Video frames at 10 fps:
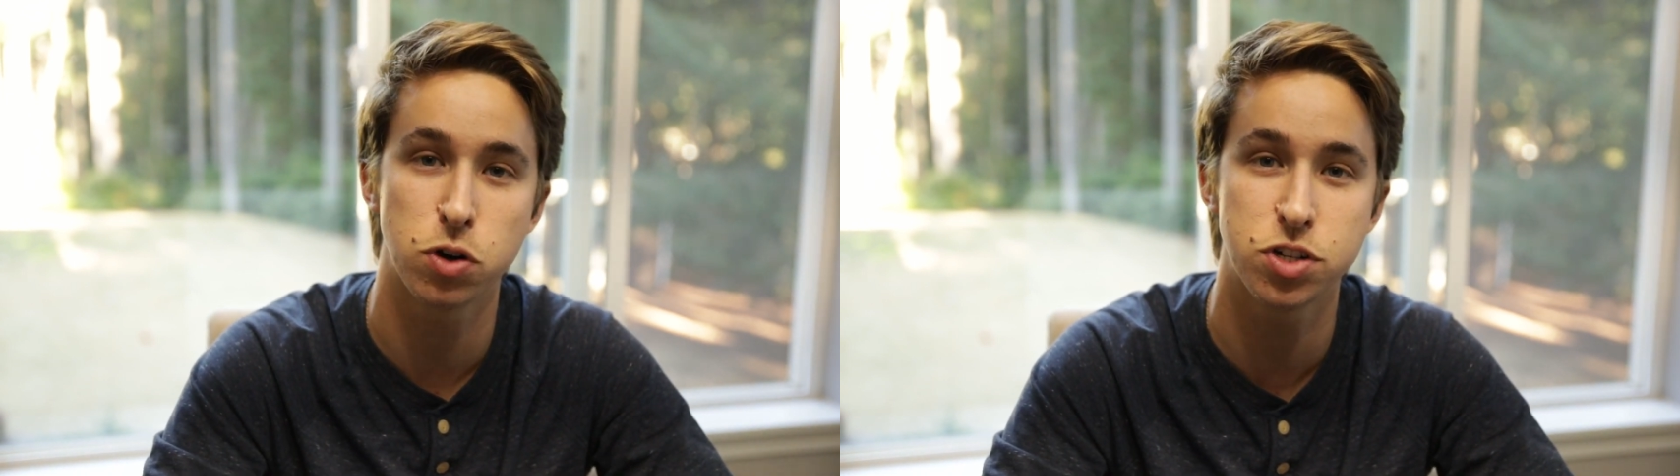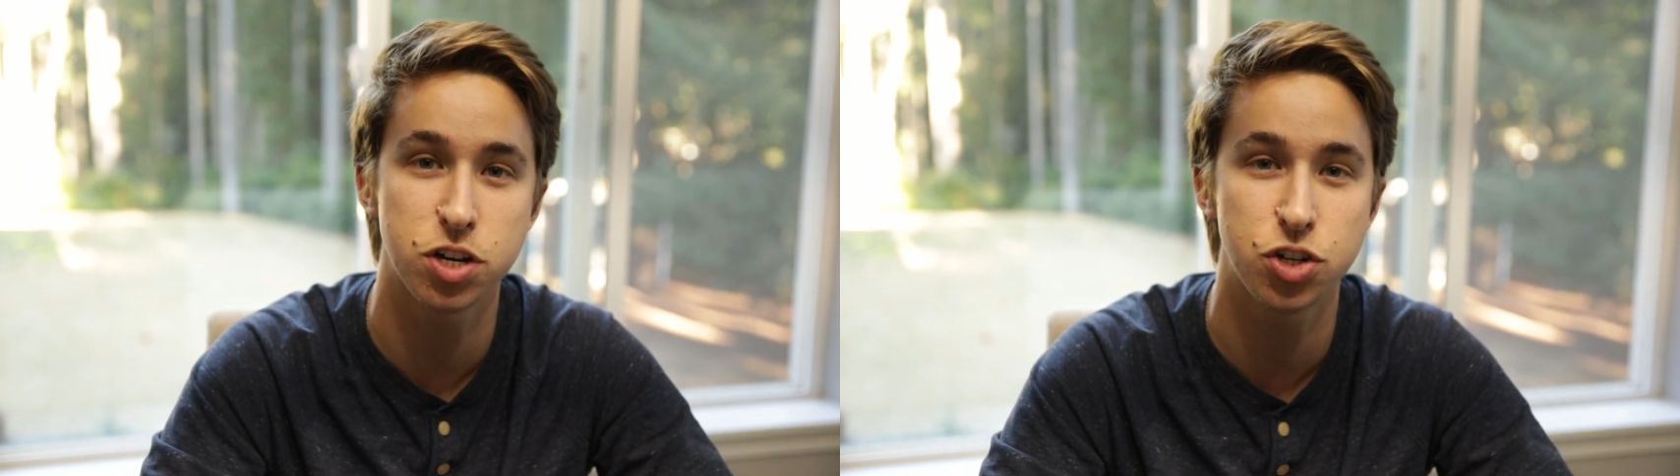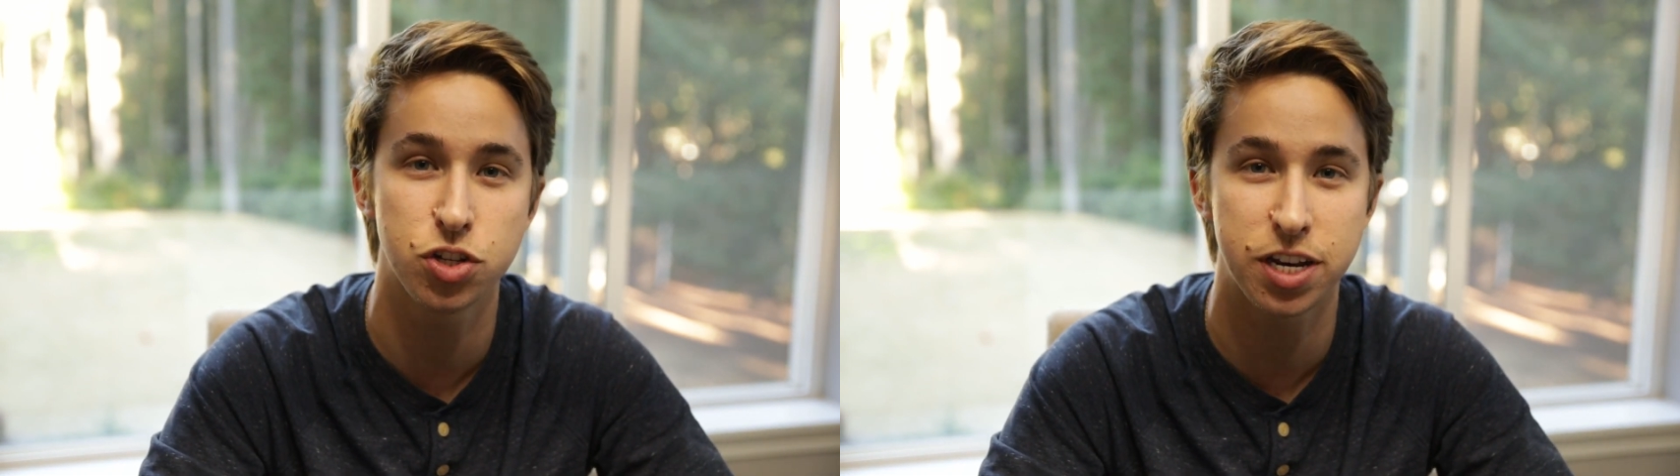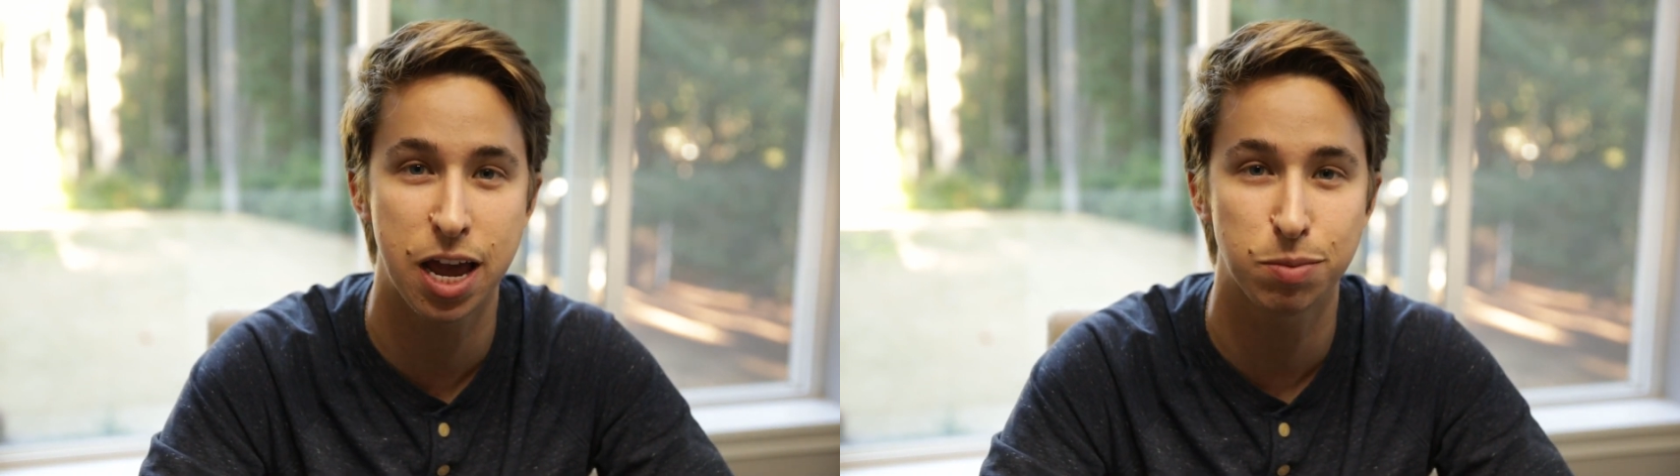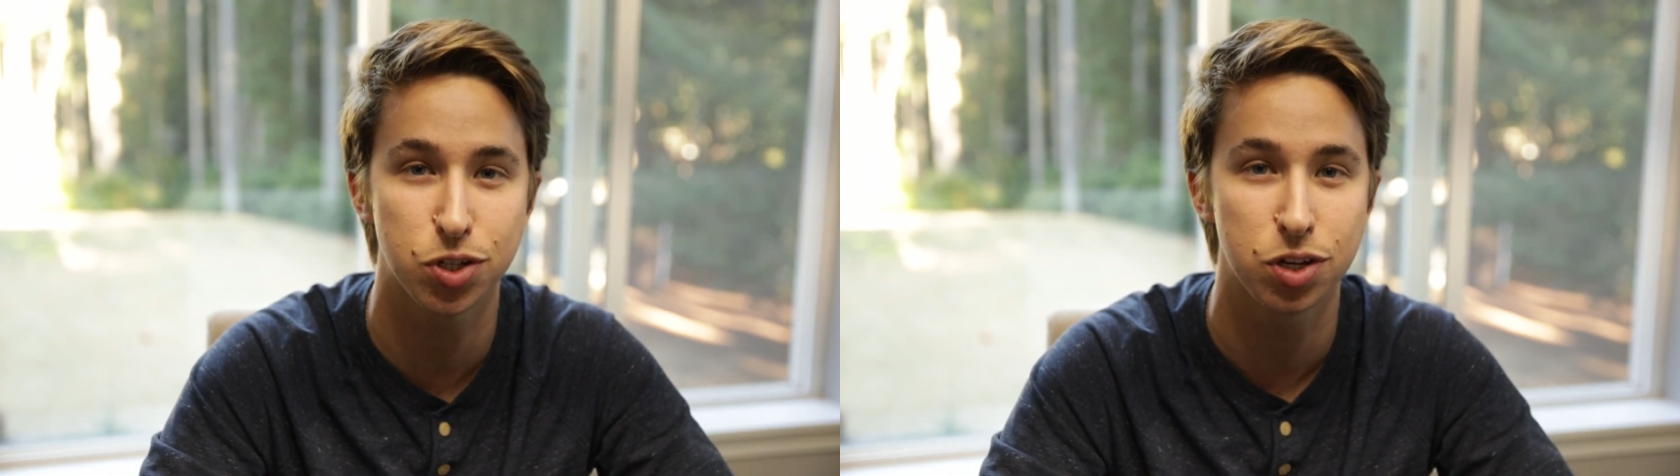first edition
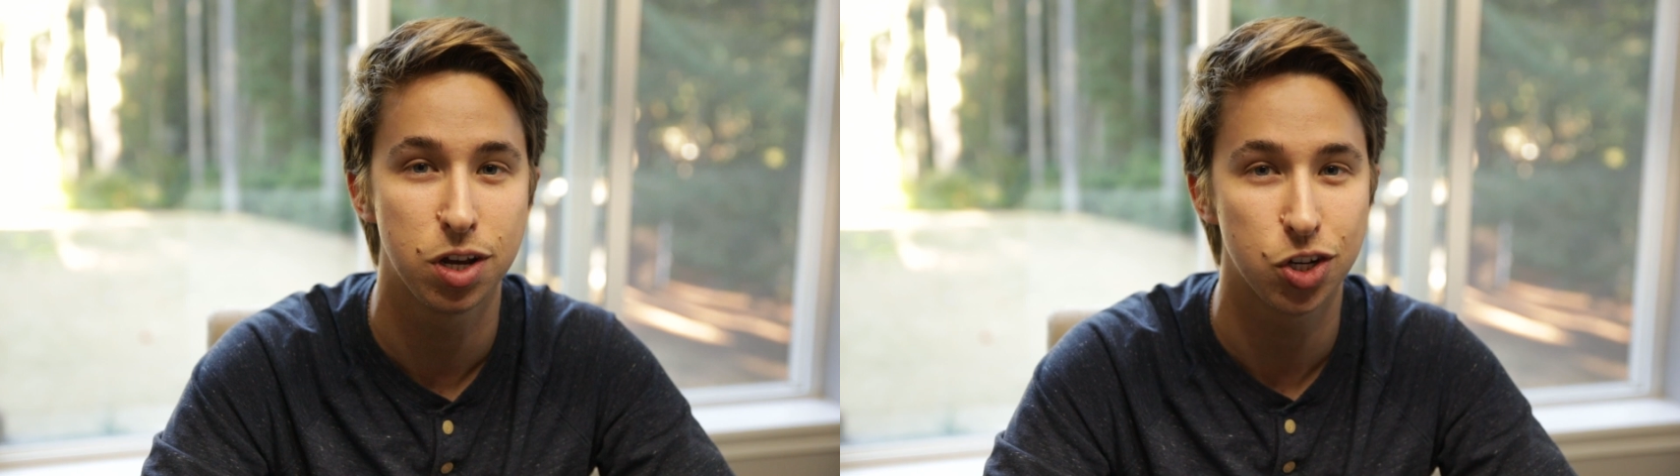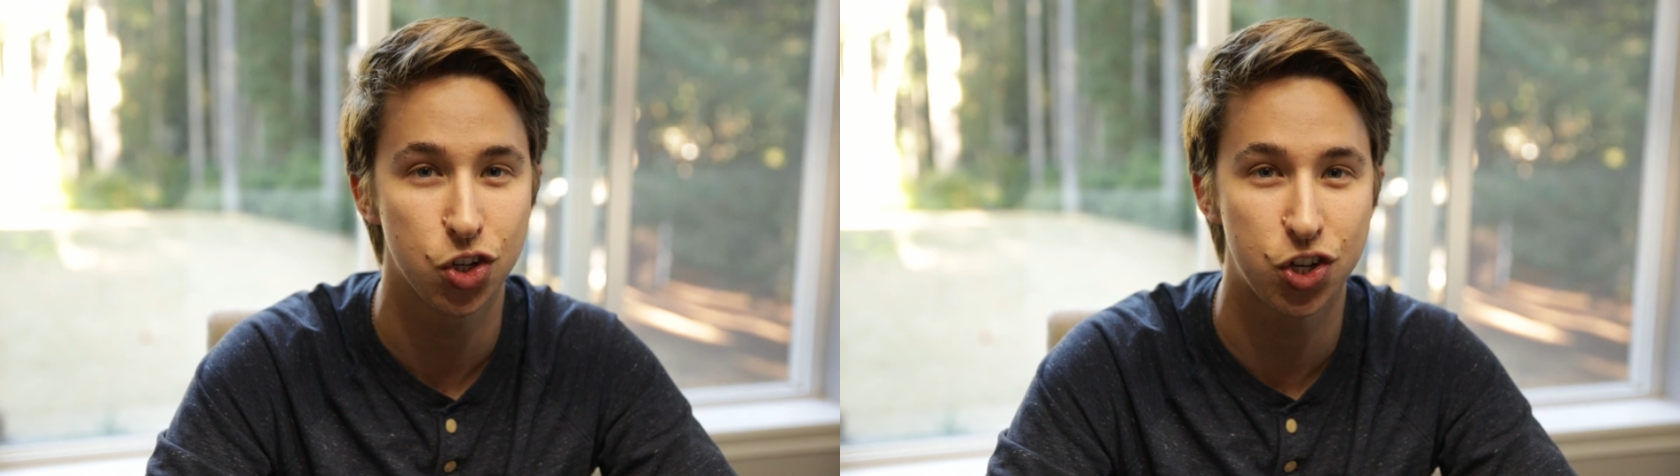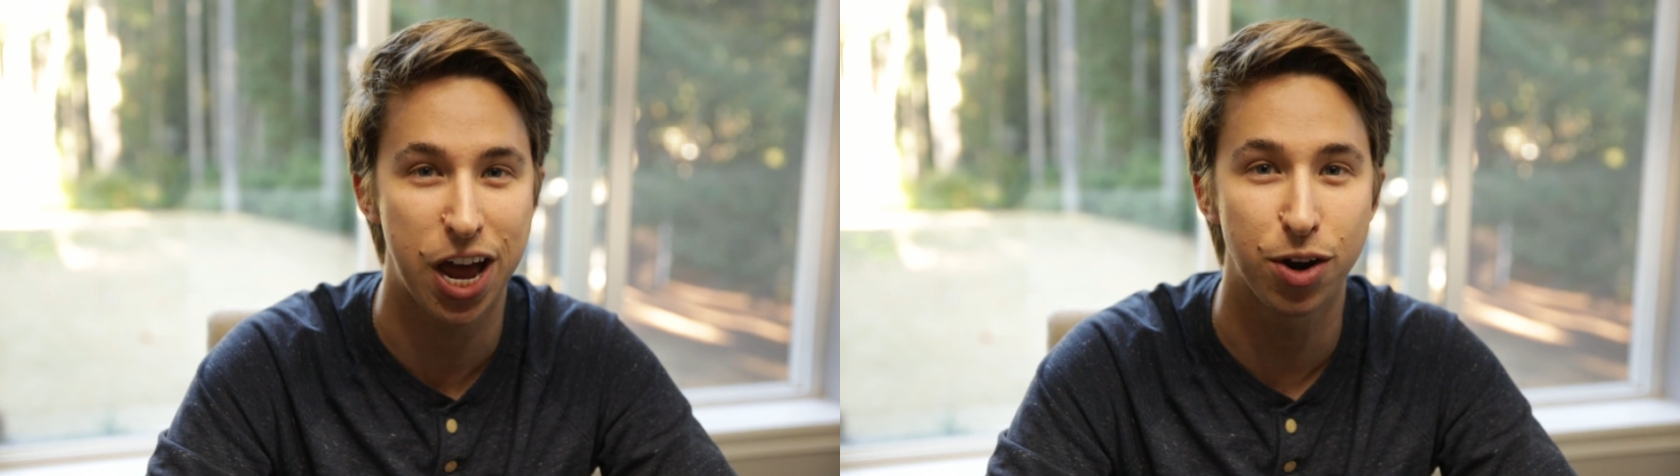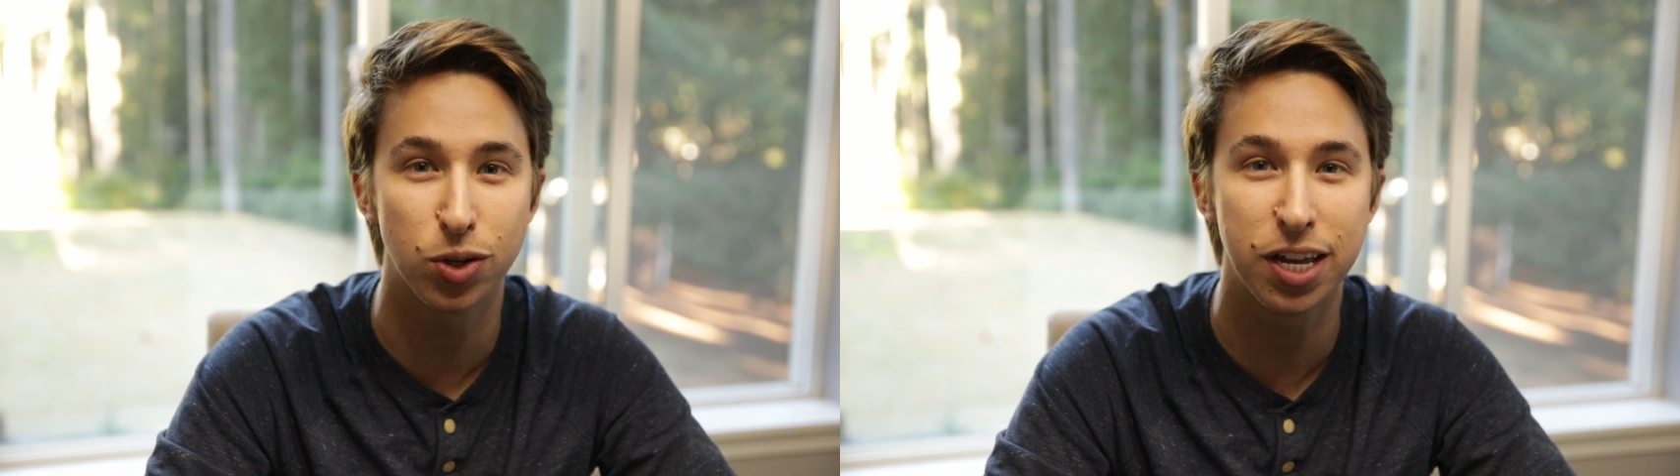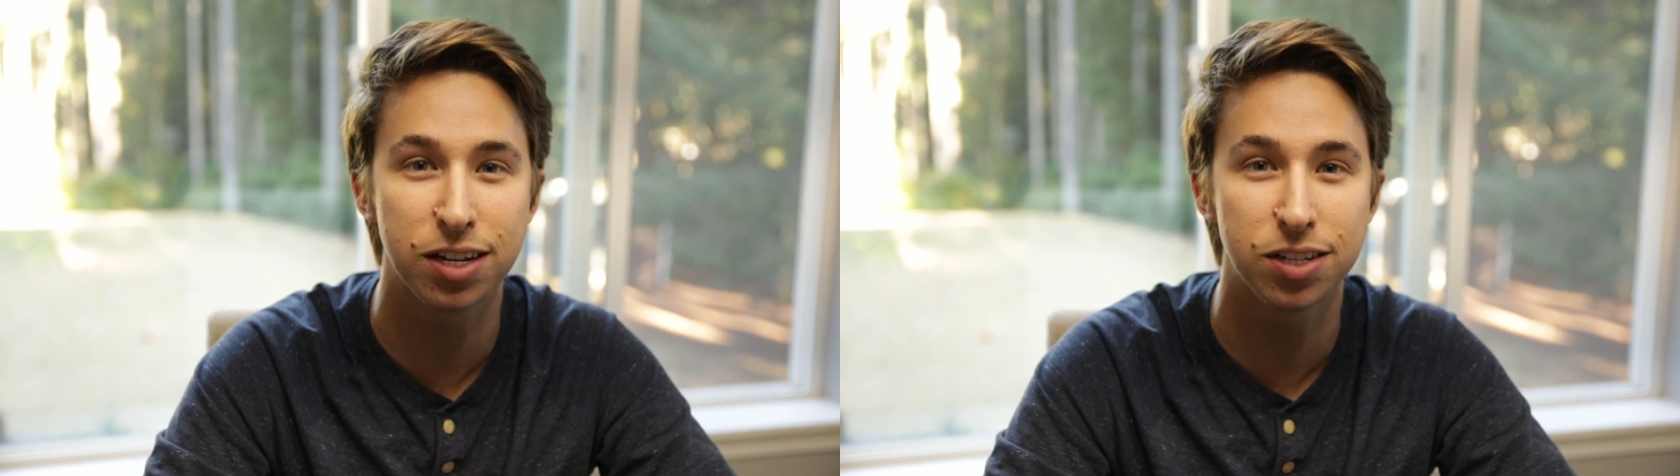stamps,
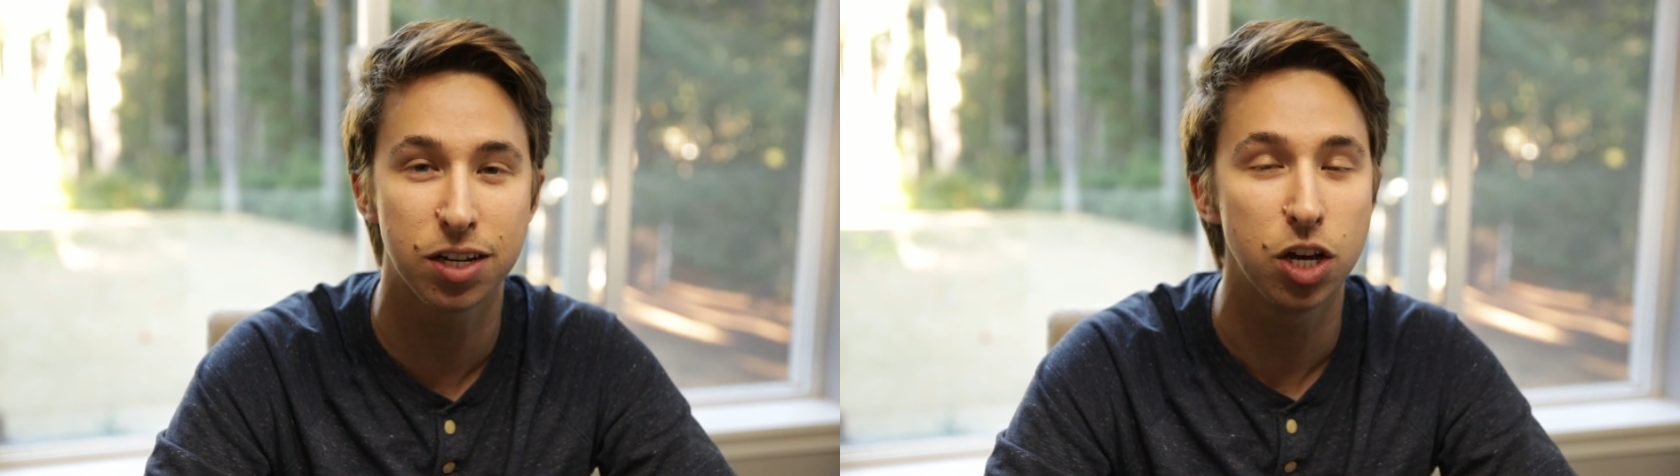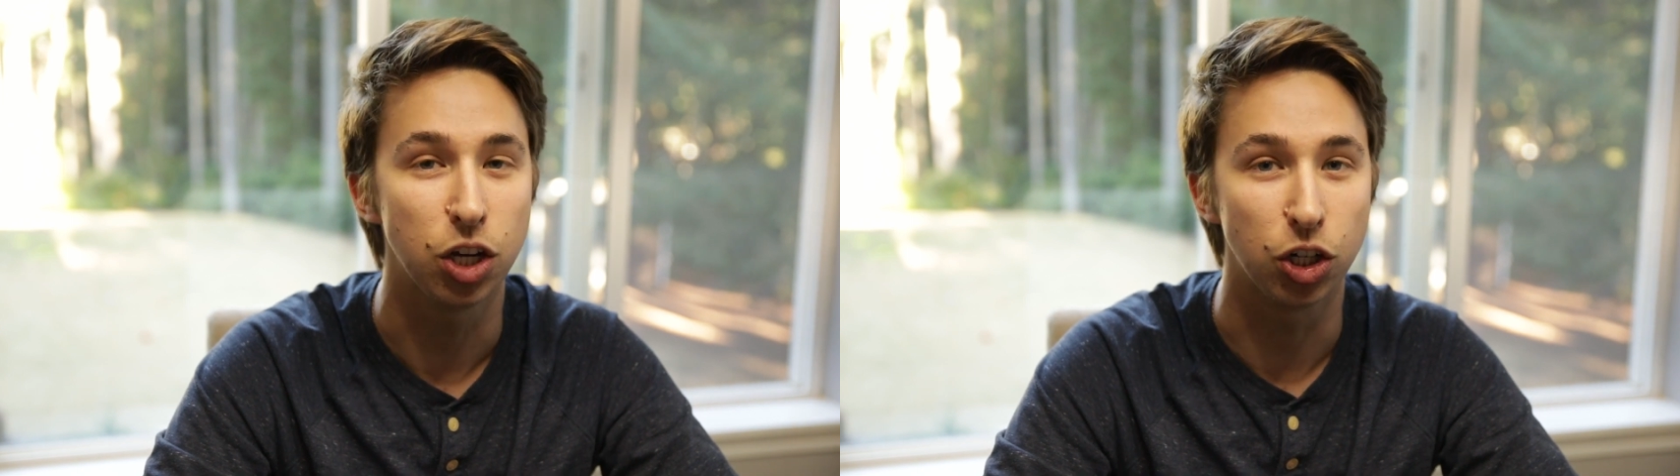shadowless,